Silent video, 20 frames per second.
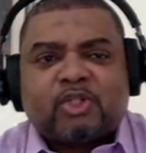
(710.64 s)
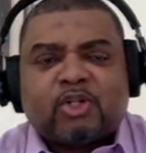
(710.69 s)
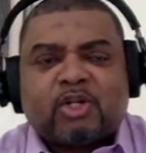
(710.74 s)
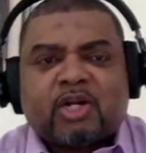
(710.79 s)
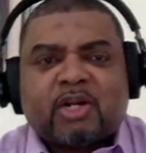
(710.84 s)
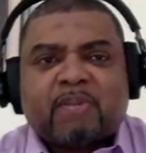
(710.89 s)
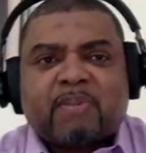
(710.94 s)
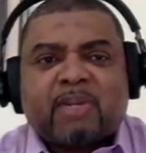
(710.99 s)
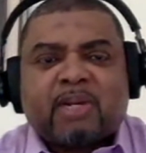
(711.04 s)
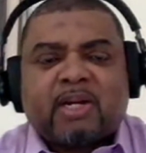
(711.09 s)

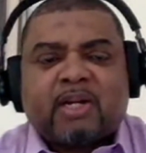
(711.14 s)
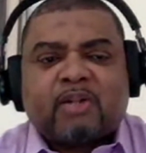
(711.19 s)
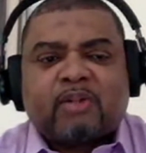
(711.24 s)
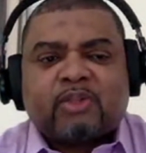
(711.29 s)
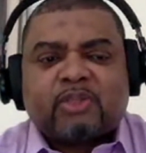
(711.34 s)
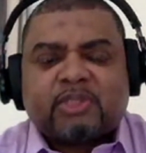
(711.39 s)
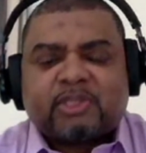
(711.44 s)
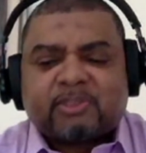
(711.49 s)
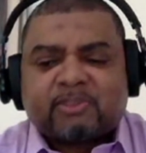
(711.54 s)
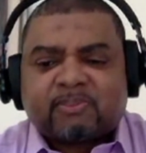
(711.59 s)
talk
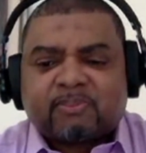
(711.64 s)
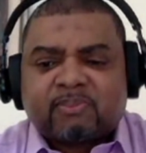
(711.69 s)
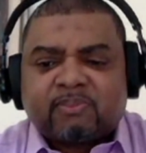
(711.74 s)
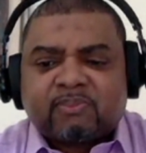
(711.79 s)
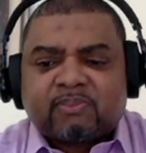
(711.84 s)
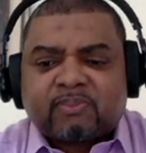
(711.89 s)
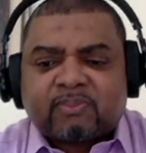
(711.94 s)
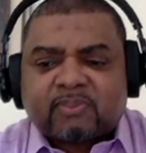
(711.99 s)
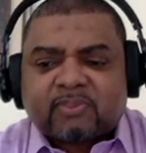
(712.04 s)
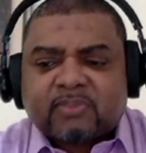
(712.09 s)
about
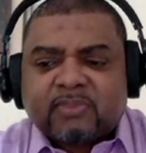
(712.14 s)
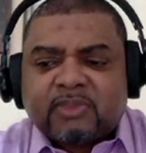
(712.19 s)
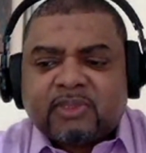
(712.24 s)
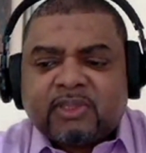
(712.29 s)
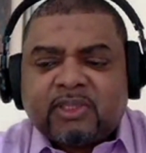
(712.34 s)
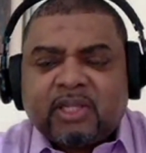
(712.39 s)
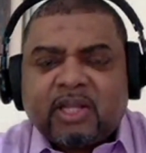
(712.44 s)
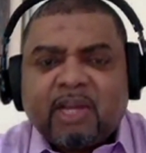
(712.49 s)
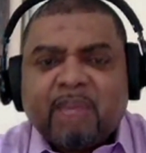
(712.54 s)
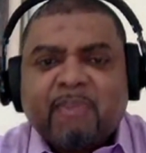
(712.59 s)

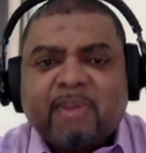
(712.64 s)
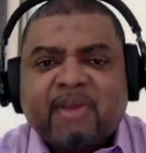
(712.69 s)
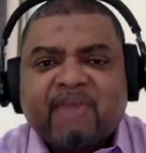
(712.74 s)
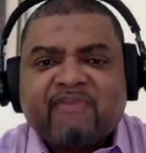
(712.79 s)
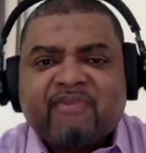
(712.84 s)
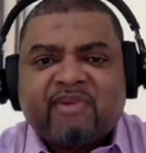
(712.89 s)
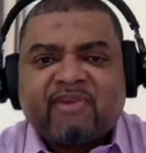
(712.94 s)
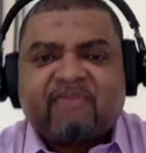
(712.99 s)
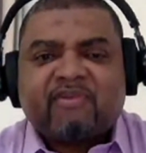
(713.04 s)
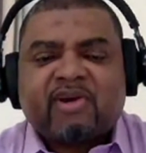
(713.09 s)
my
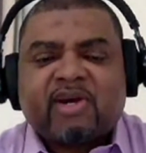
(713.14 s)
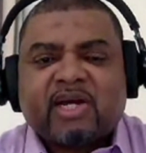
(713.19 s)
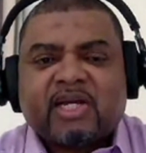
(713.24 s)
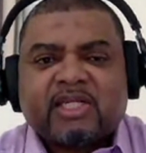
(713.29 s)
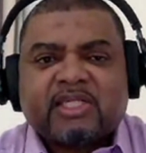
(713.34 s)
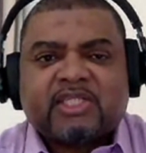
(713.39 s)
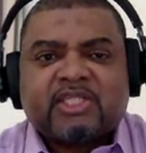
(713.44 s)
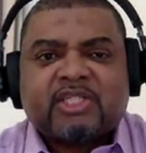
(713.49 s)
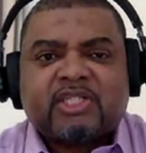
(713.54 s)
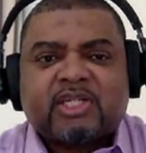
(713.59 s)

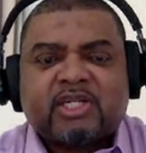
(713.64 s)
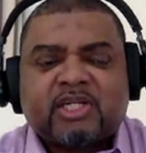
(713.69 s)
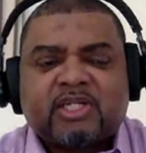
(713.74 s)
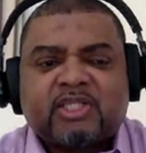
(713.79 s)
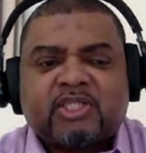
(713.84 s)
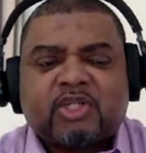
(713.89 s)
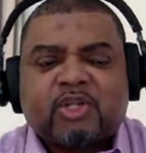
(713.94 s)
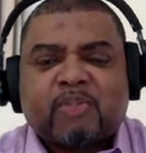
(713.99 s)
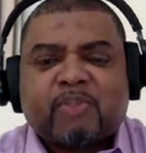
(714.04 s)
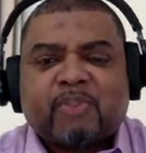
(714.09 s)
favorite
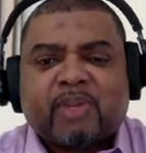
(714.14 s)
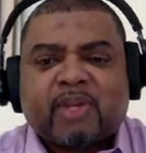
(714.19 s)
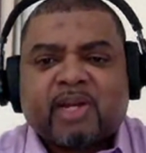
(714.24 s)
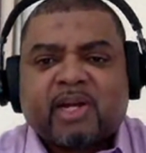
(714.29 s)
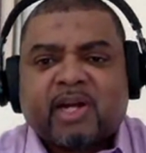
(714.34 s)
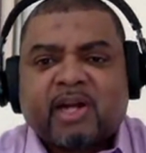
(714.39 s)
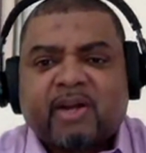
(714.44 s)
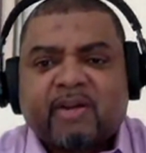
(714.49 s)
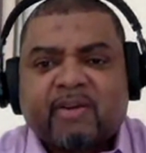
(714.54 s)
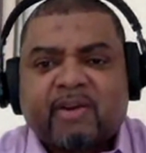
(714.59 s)
topic
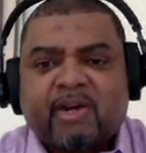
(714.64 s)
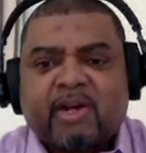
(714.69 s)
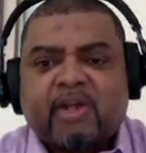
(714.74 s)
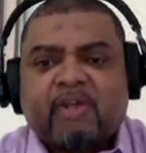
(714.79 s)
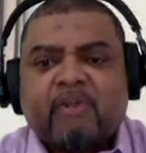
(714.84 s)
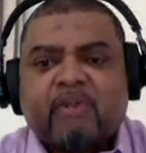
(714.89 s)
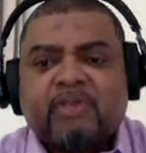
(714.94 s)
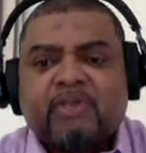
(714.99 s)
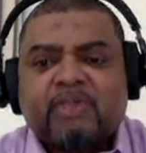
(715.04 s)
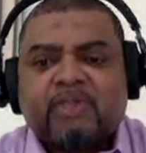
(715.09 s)

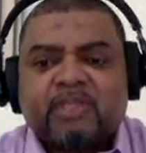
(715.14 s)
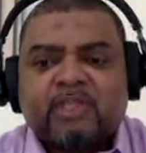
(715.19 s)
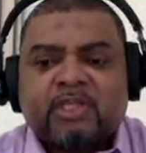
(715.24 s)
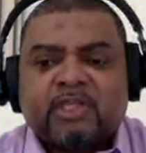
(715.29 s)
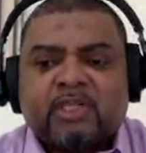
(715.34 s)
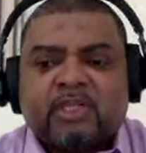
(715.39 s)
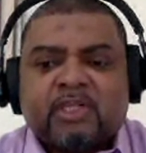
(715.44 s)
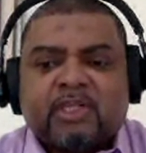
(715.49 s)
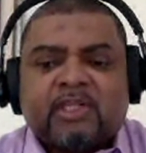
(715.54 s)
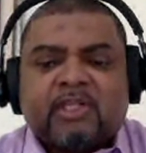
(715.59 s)
around
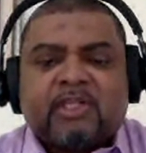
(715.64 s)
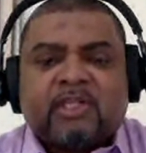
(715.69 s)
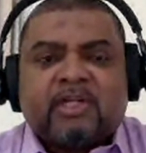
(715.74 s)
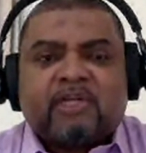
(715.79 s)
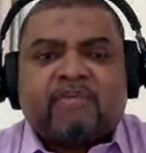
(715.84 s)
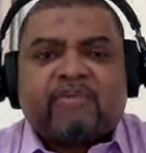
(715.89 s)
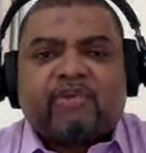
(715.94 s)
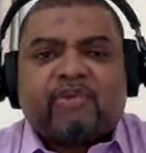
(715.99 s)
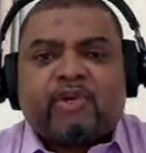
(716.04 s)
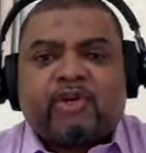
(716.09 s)

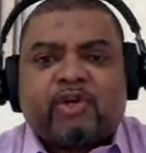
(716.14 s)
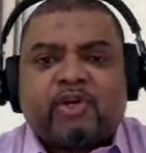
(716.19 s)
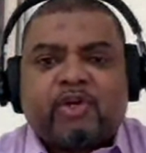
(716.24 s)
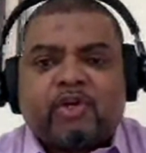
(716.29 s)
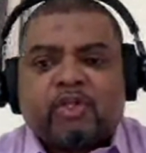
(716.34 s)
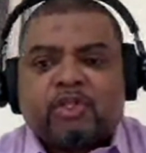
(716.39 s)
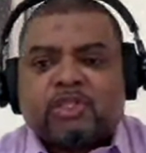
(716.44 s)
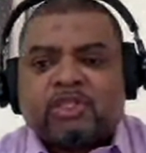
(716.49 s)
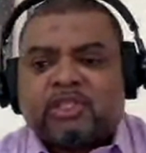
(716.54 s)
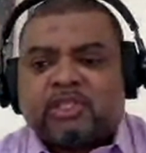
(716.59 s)
if
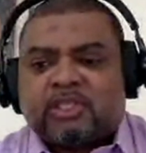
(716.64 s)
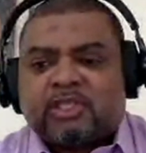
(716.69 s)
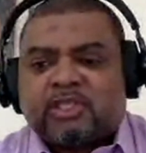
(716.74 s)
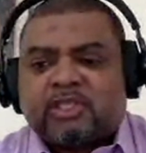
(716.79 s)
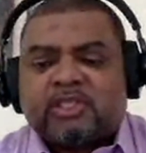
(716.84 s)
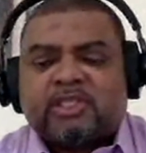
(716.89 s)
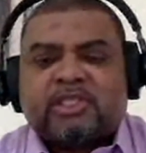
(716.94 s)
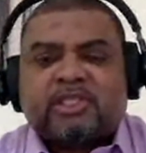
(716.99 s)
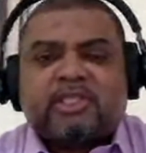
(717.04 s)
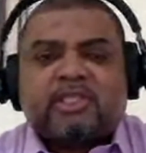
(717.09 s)

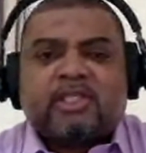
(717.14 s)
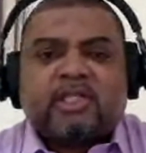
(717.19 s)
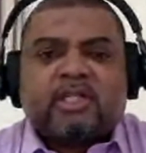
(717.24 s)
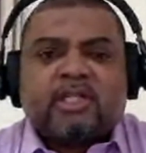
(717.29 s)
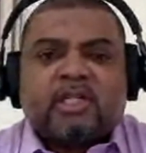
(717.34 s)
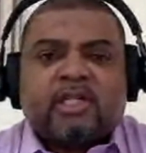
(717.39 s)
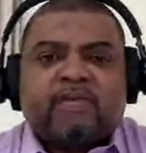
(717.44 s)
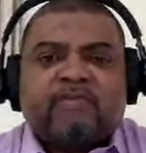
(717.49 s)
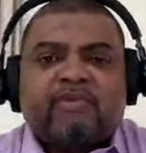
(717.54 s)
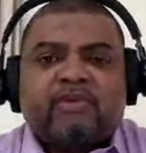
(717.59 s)

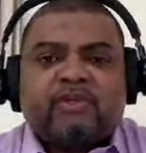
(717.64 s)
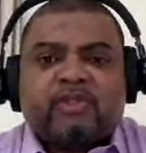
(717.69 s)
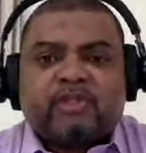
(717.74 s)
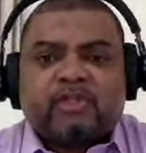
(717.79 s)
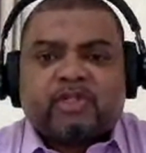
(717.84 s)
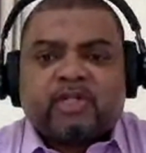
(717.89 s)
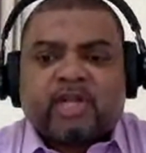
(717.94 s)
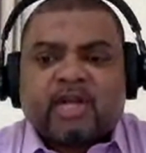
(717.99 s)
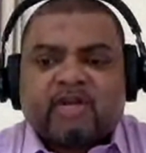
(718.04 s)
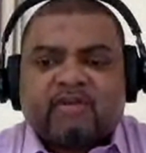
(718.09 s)
you
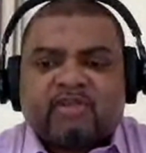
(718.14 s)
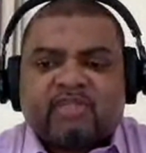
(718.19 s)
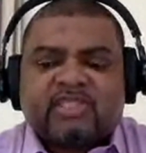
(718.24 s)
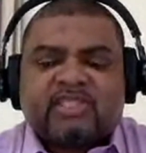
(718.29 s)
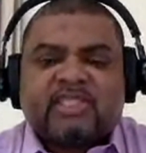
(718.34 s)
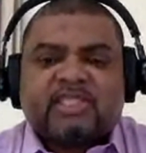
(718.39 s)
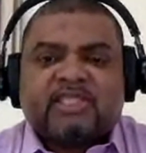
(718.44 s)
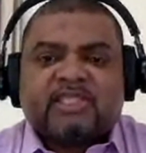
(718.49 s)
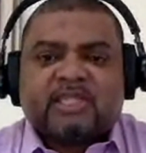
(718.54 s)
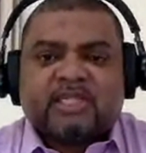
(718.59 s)
don't have a
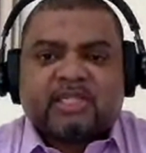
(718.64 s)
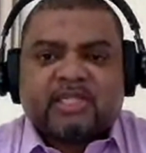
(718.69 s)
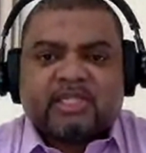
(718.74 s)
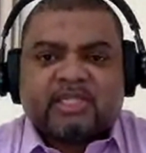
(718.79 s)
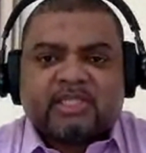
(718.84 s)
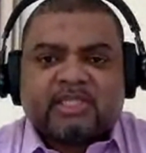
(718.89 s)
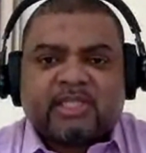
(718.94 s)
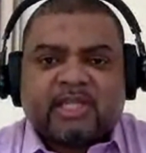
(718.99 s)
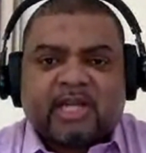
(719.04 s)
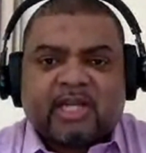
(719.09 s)
seat at
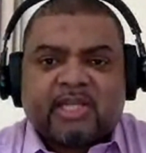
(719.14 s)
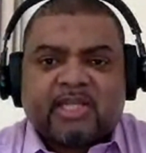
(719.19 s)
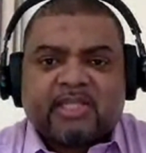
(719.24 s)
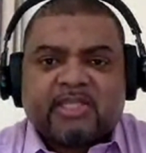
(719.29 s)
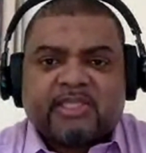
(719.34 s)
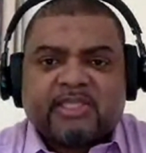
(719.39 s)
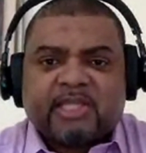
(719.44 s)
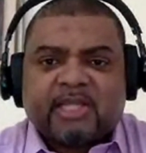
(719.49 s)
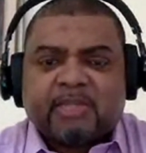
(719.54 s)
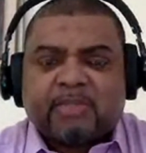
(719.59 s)
the
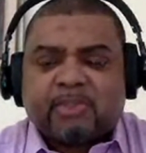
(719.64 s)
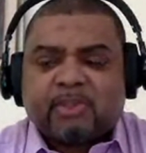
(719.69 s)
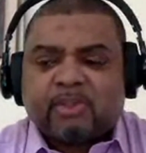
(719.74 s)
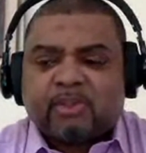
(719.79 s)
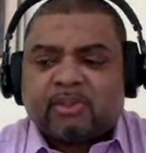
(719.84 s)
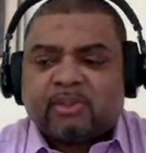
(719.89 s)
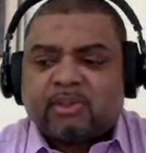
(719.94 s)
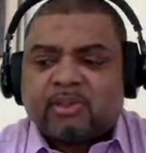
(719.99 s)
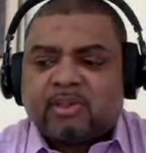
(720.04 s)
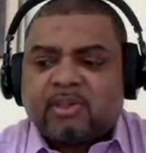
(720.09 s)

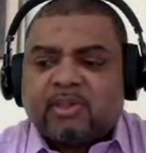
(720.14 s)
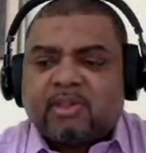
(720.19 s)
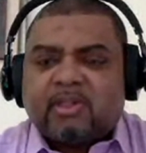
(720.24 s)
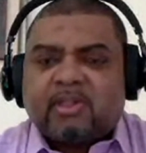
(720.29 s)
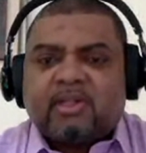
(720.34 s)
table,